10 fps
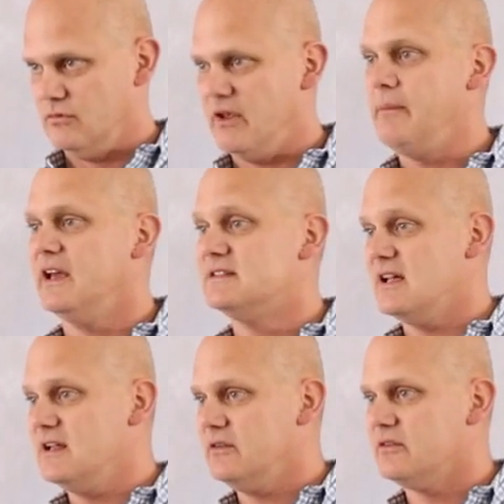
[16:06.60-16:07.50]
that makes
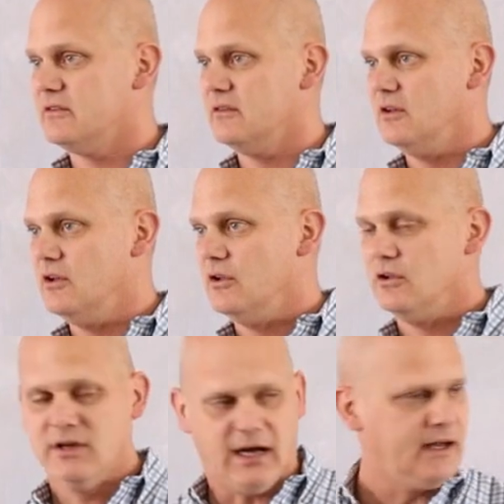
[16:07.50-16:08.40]
sense? Yeah.
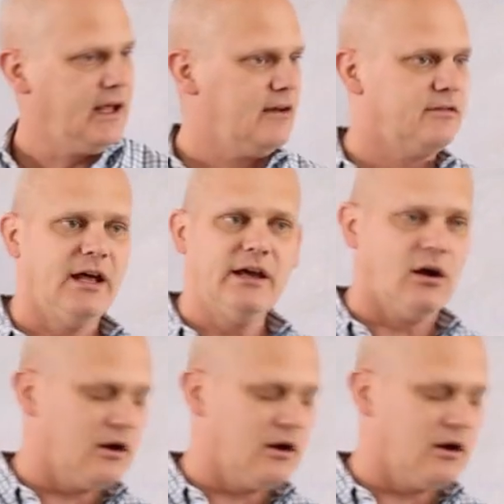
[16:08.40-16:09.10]
Gotta have like